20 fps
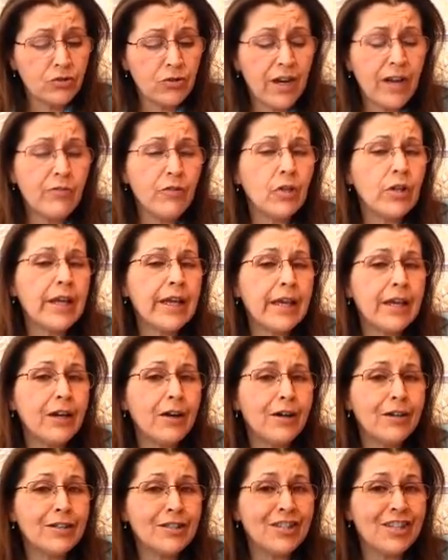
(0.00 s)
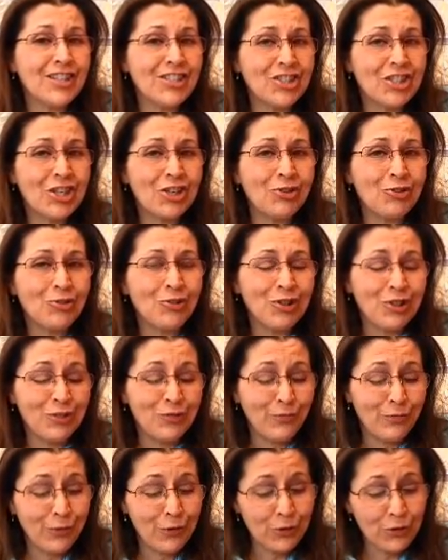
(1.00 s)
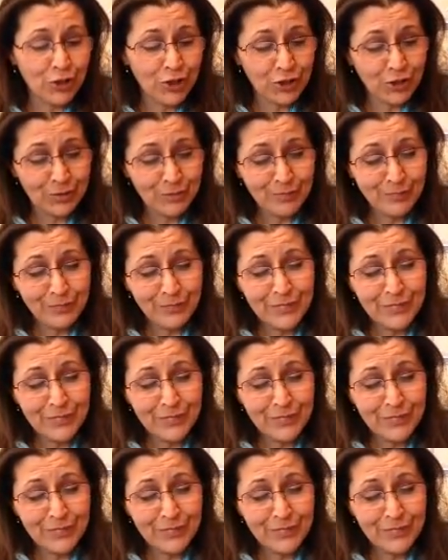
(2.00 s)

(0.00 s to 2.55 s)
travel chaos, and general confusion.